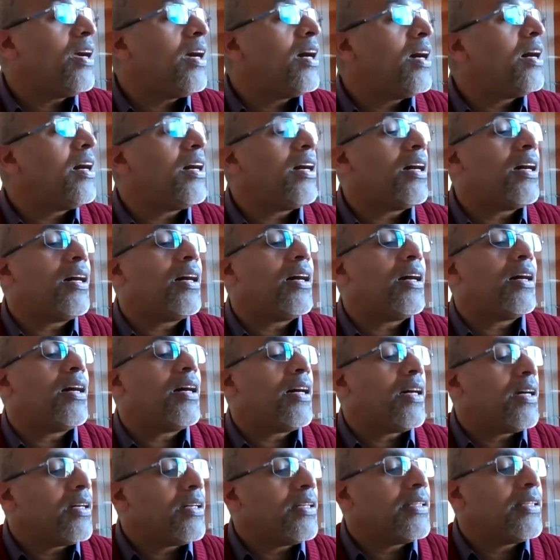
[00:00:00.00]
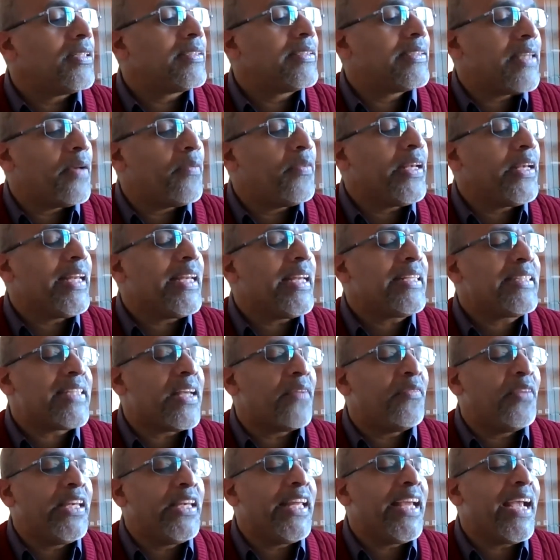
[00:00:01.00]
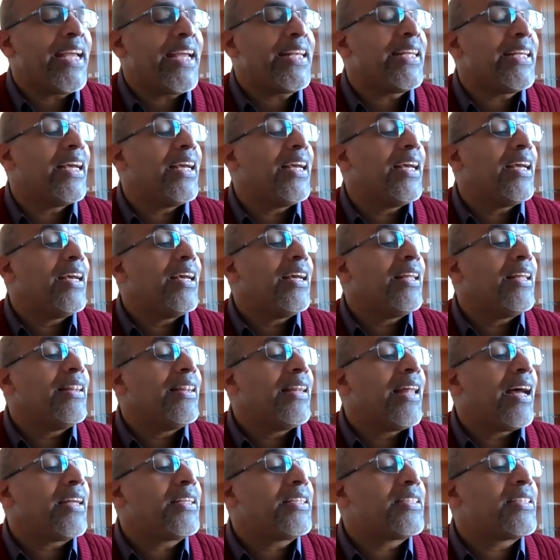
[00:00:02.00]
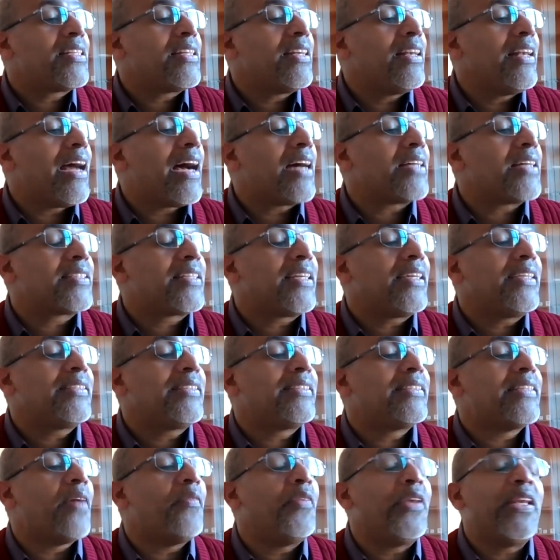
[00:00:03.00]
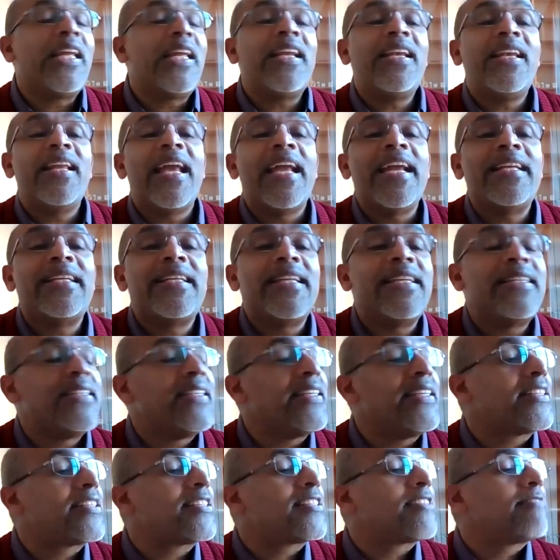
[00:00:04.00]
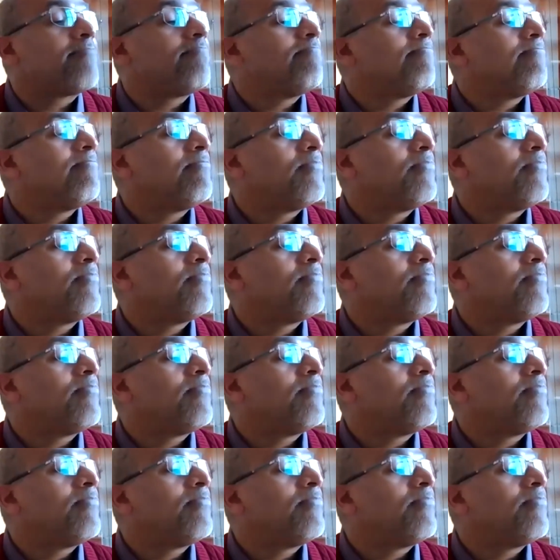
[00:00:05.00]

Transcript: uh, 1778 that lasted 1786,